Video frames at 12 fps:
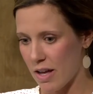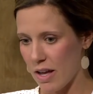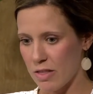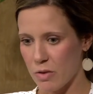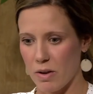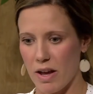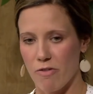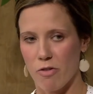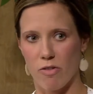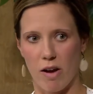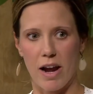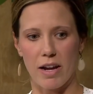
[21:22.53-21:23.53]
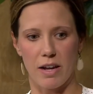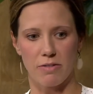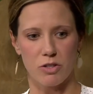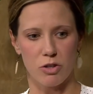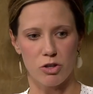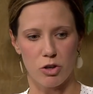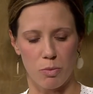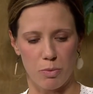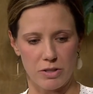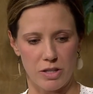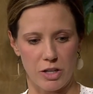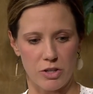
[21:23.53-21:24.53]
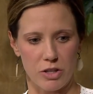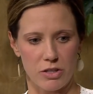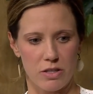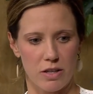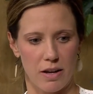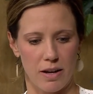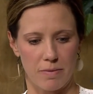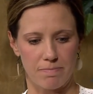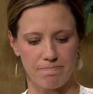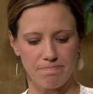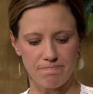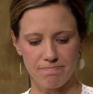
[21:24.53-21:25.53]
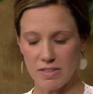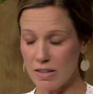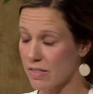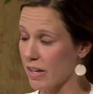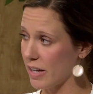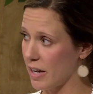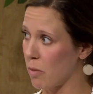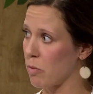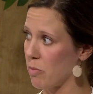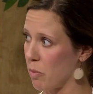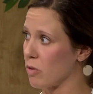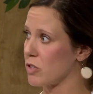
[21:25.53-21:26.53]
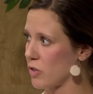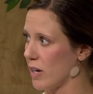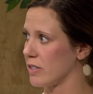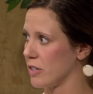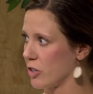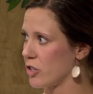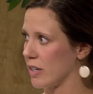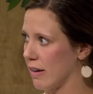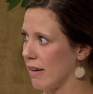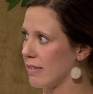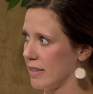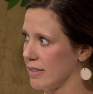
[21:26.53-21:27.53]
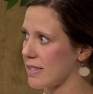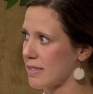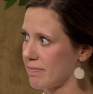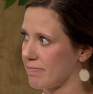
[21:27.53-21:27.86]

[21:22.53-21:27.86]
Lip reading: And then we have a variety of surgical procedures that can help with both stress and urge incontinence.